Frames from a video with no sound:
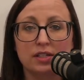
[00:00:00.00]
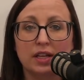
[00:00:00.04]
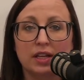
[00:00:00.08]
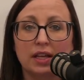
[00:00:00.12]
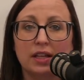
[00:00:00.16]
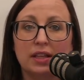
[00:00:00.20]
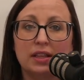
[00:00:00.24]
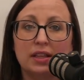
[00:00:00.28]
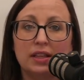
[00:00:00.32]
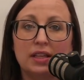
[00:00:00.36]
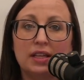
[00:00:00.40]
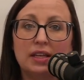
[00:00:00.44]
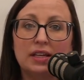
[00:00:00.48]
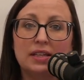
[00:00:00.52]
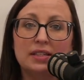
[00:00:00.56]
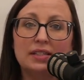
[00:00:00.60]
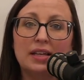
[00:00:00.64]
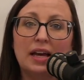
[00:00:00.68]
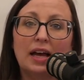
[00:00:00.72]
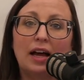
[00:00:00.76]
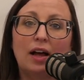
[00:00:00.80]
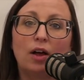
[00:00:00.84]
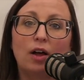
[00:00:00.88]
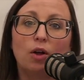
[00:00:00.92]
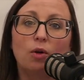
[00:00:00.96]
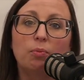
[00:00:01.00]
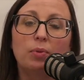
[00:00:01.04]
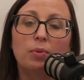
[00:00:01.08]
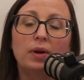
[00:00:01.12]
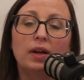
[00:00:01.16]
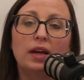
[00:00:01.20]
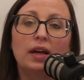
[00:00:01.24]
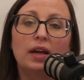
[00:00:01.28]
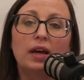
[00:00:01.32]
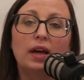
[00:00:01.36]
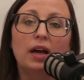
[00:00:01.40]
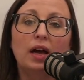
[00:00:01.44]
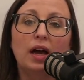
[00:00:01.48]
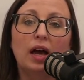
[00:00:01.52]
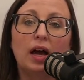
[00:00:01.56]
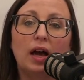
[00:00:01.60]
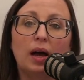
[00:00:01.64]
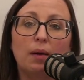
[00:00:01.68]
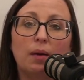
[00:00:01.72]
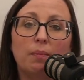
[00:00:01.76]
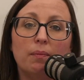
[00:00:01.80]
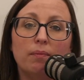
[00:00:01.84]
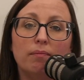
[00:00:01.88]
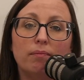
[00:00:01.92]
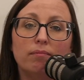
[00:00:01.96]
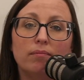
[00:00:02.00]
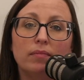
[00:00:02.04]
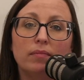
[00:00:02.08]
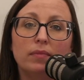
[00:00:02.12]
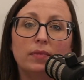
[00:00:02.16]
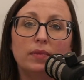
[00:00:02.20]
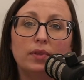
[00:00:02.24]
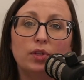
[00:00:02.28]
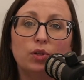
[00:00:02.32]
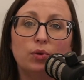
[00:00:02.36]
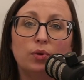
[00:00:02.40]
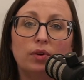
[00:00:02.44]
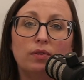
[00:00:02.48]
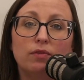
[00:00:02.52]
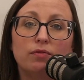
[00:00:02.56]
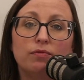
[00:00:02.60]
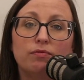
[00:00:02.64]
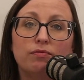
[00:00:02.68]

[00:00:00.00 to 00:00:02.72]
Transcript: and these help you